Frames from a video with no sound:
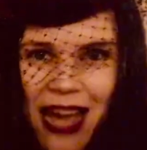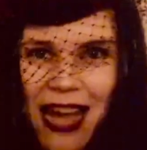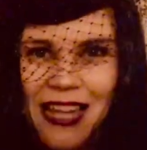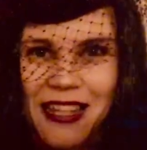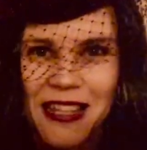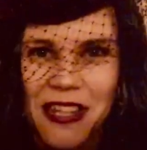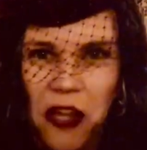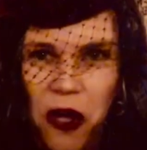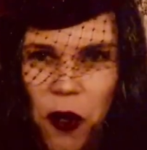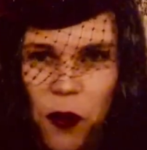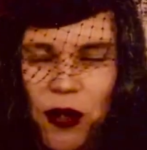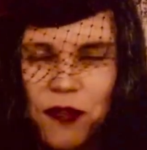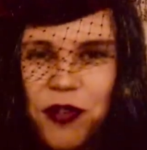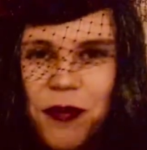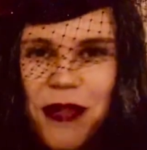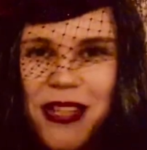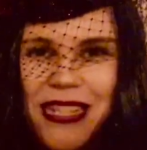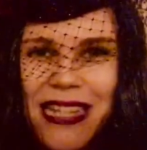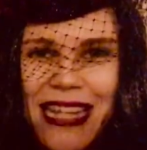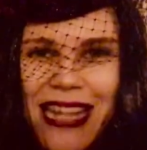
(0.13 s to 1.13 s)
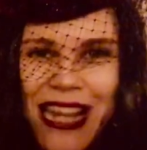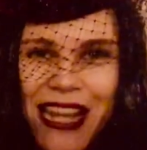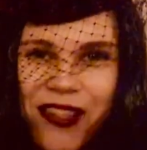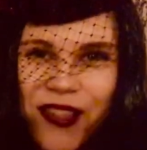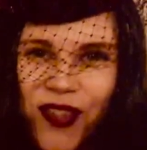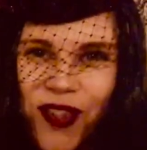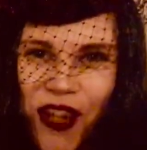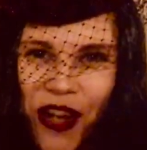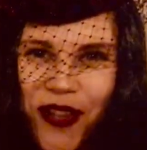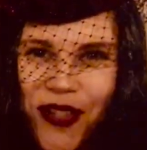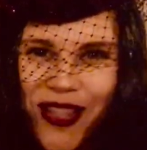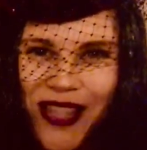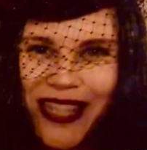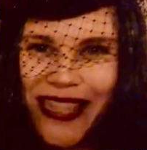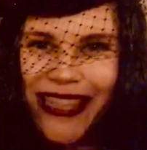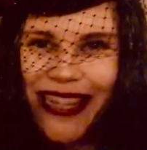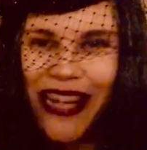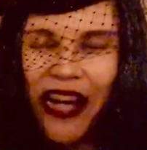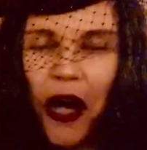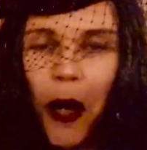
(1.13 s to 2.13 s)
Hello everybody, it's Josie
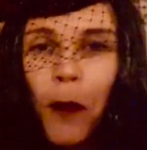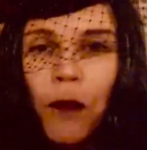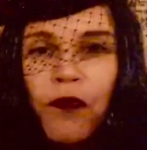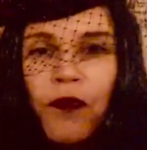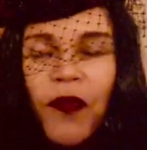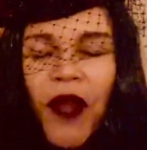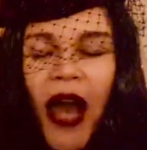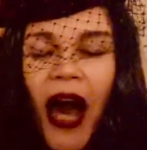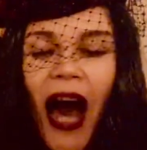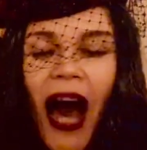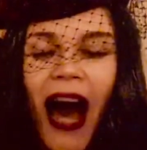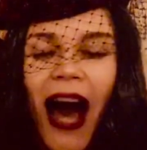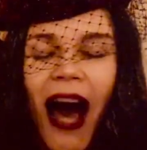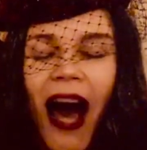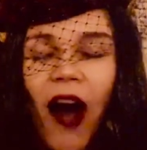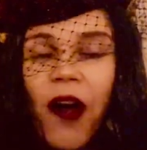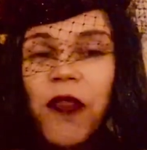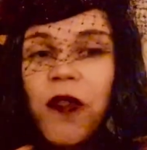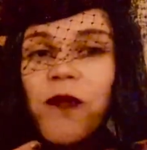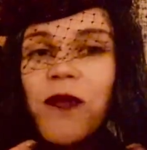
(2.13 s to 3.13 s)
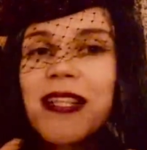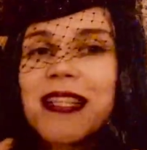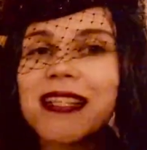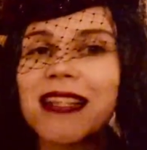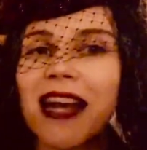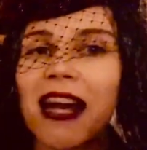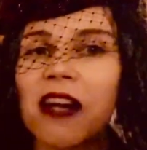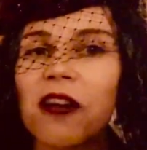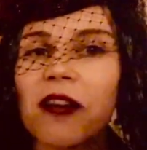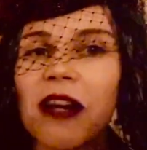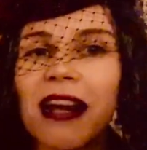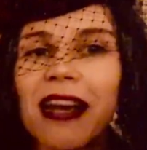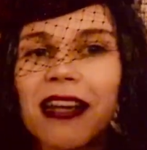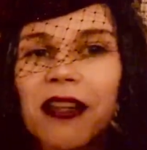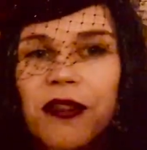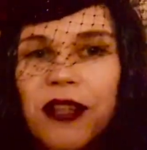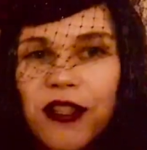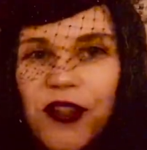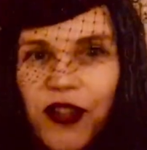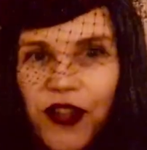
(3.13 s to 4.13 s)
here. Uh, the reason I look
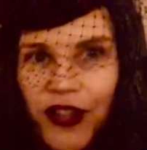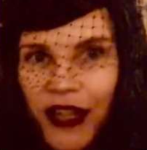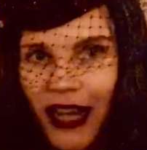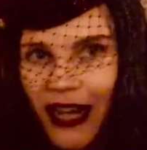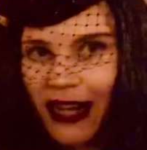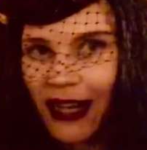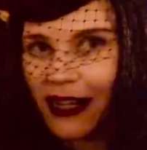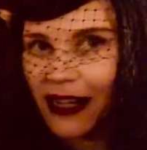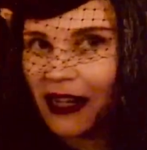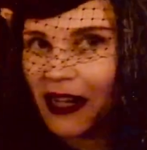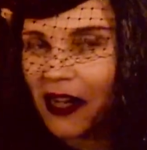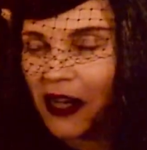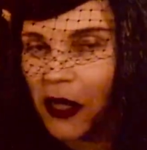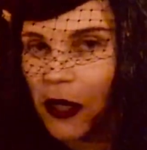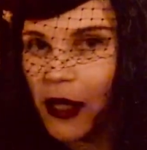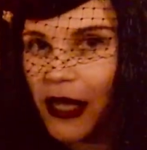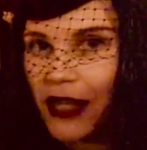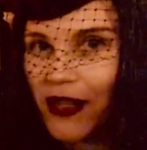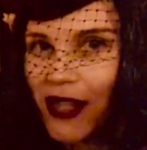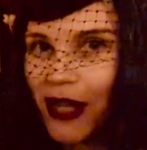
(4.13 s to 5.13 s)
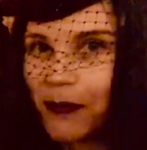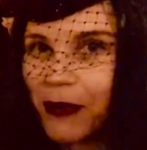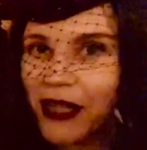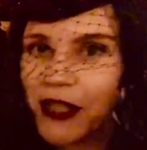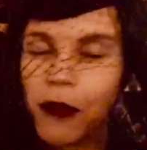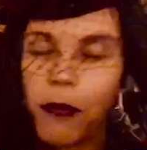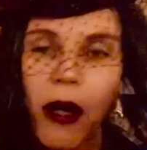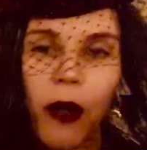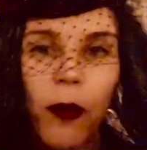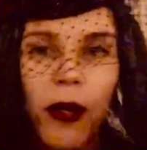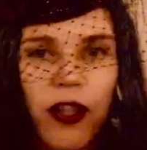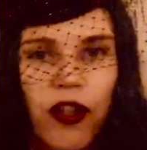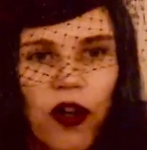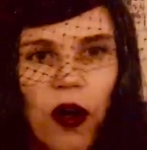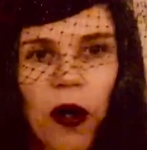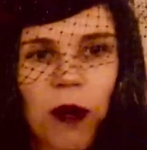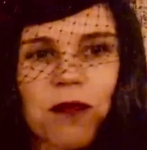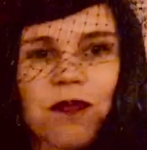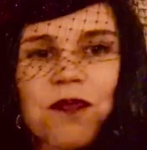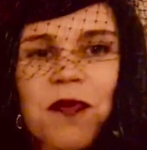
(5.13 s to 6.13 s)
like this today uh, is I'm getting my witch
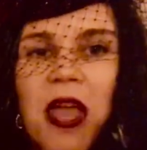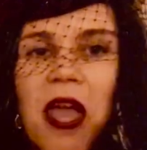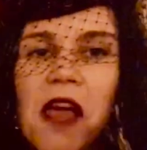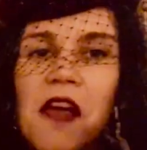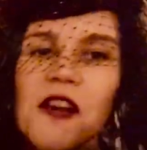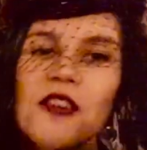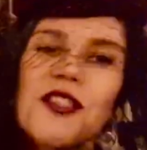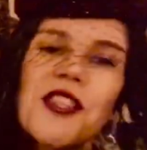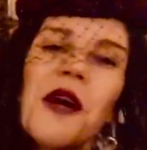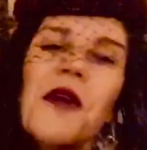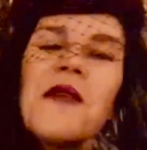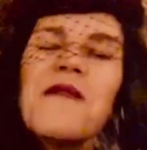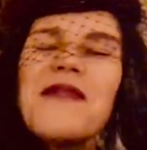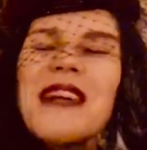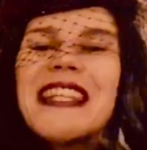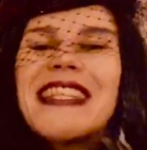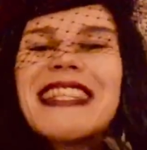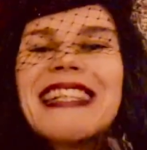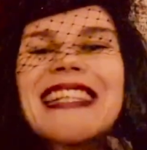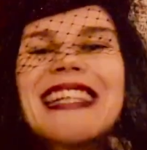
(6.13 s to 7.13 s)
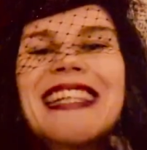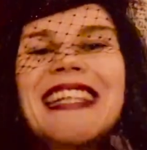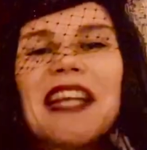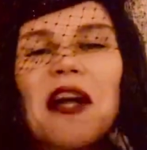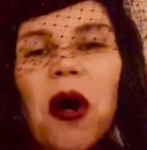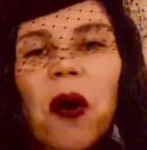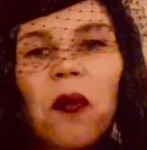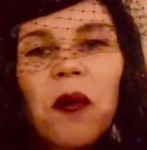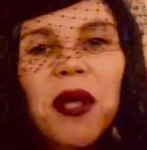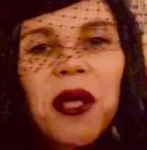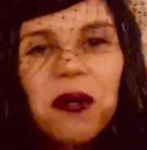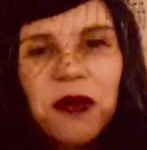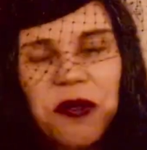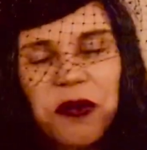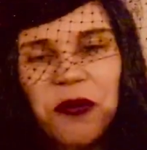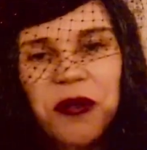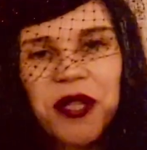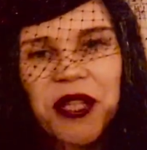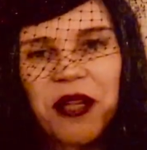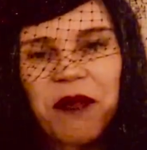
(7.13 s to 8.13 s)
on. So basically we are
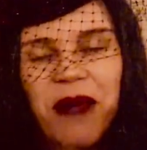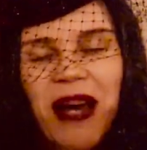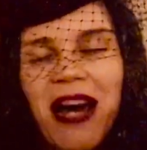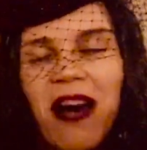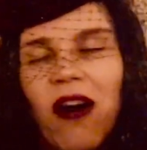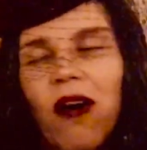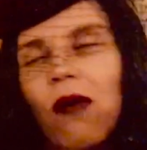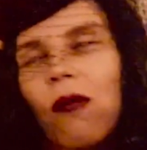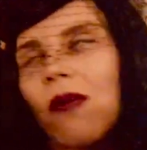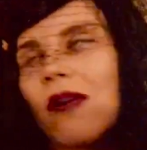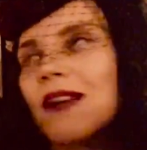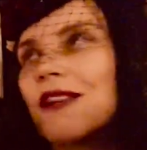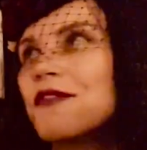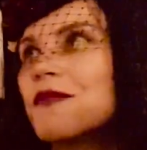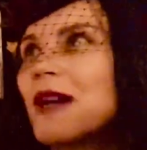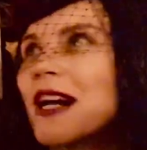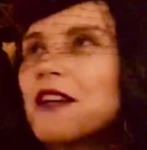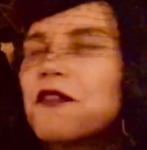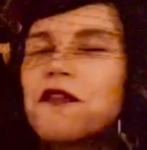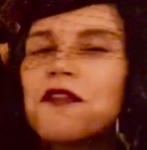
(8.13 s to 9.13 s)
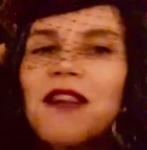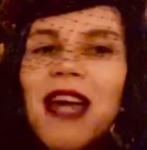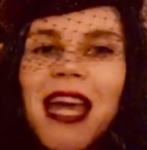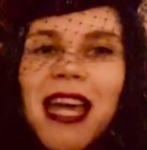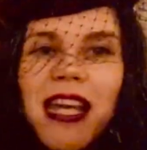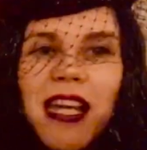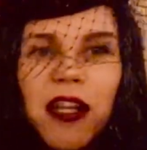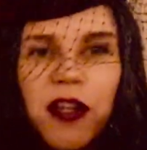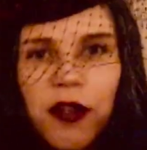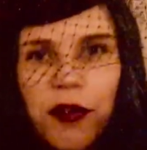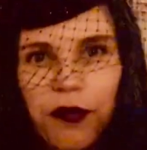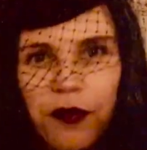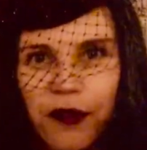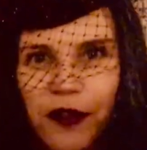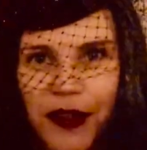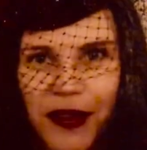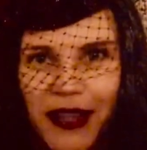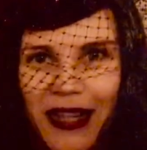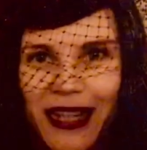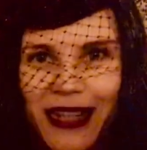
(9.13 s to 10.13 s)
talking about one of my
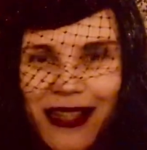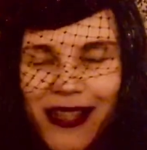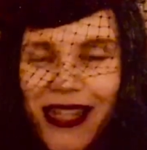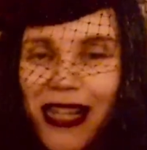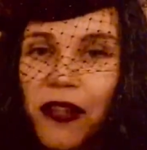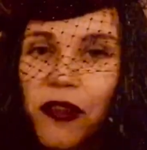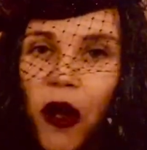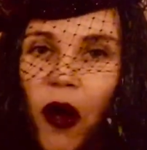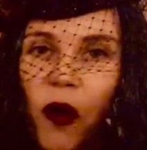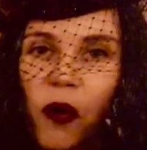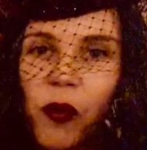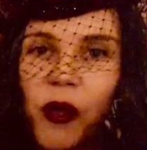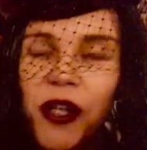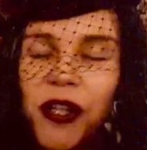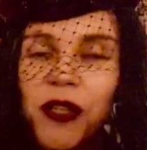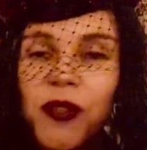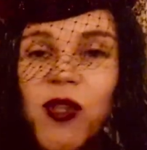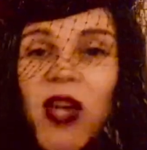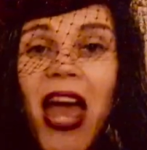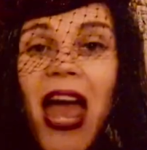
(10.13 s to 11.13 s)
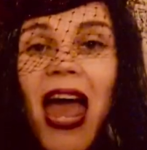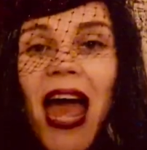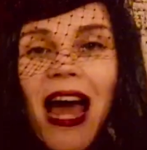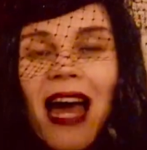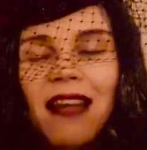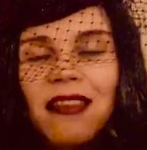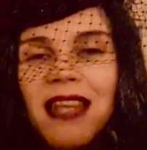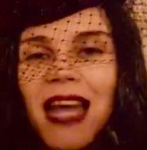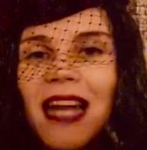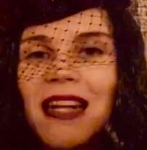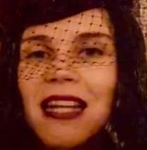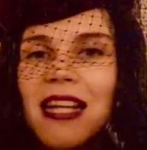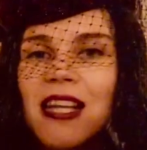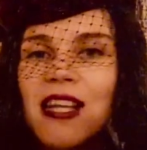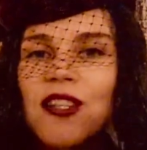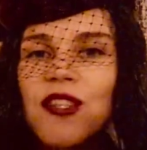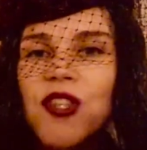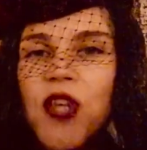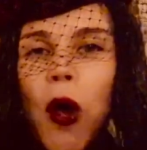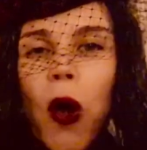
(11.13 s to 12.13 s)
favourite things in the whole world and that
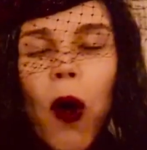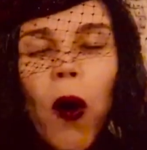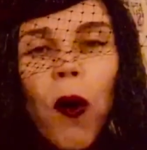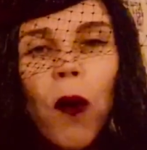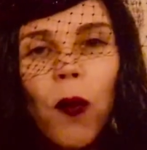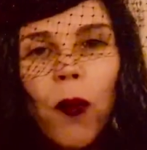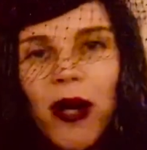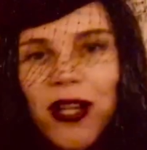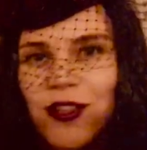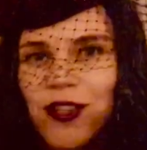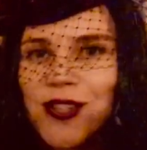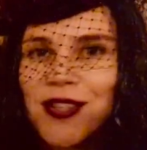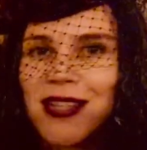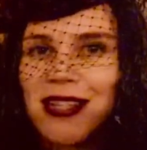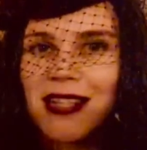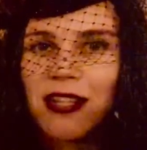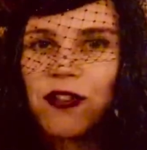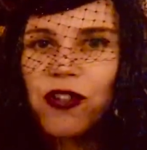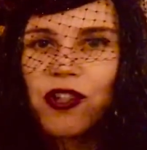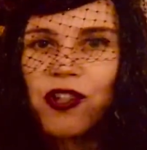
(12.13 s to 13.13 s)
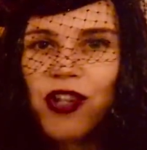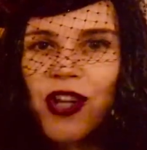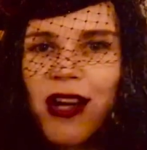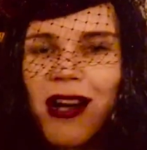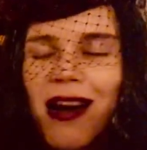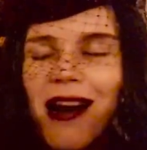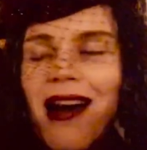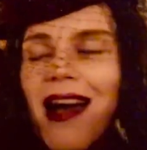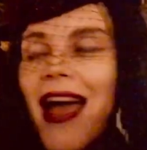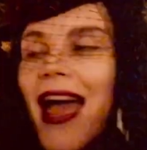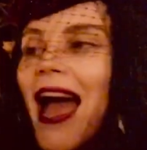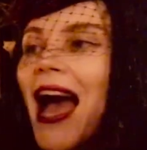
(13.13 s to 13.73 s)
is witches in literature